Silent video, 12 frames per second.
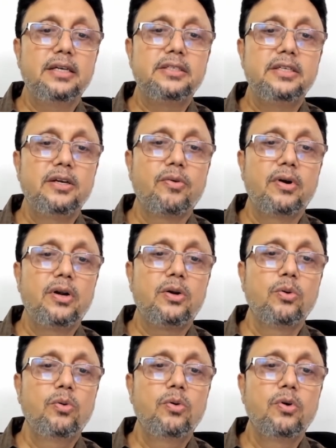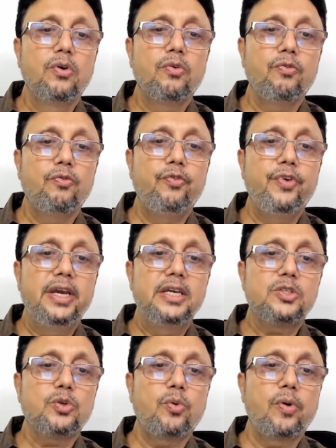is equal to
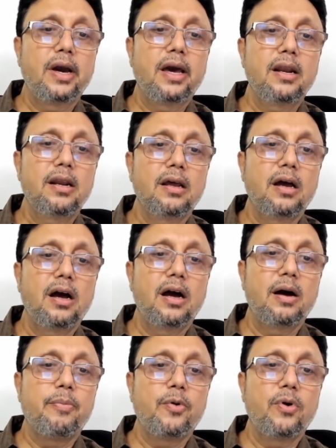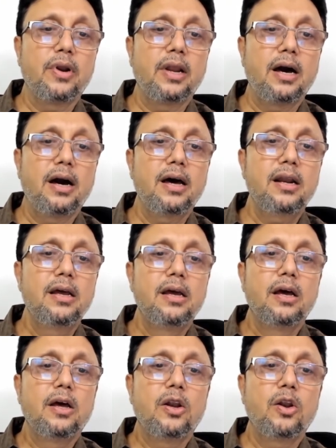V square upon R.
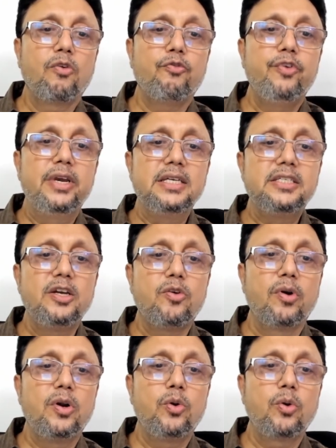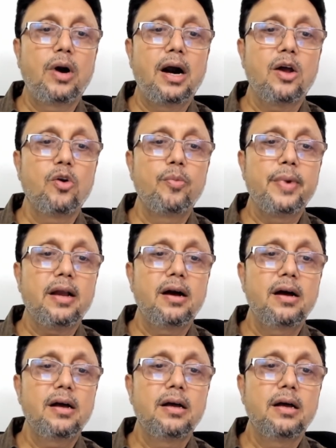Now V is equal to R
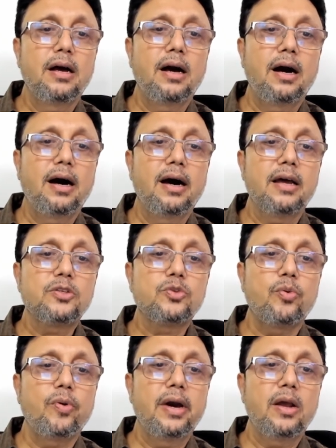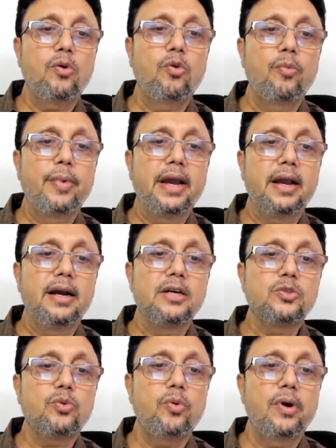omega, R square
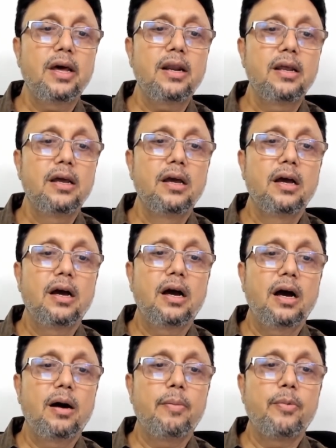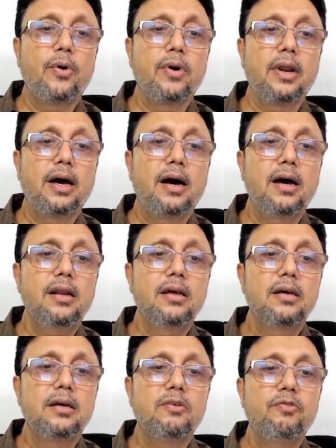omega square upon R,
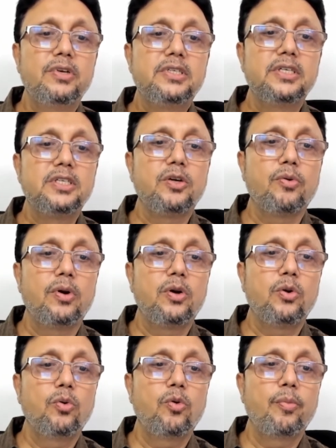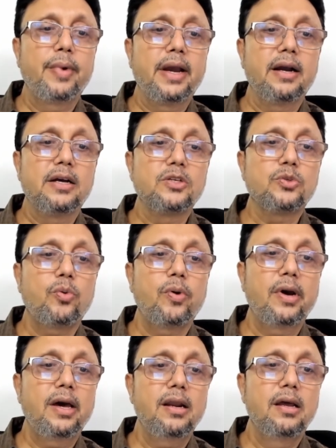which is equal to omega
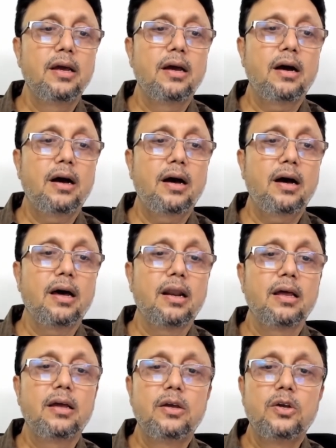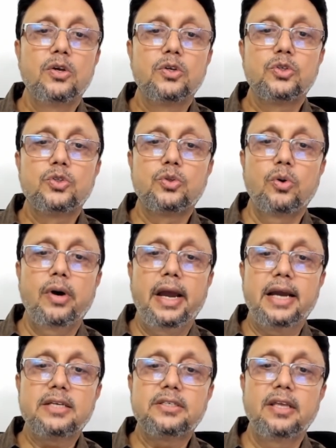square R.
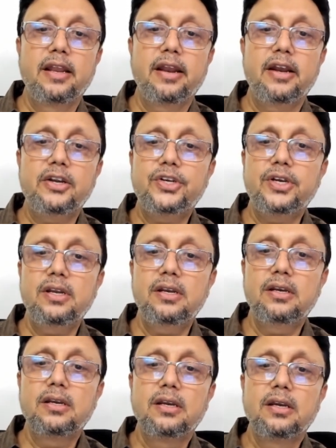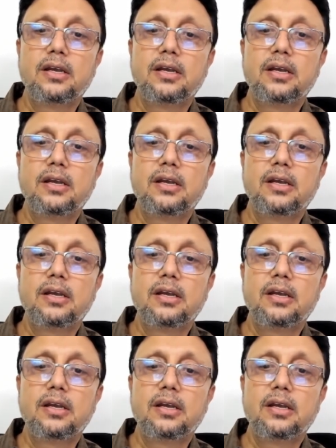So acceleration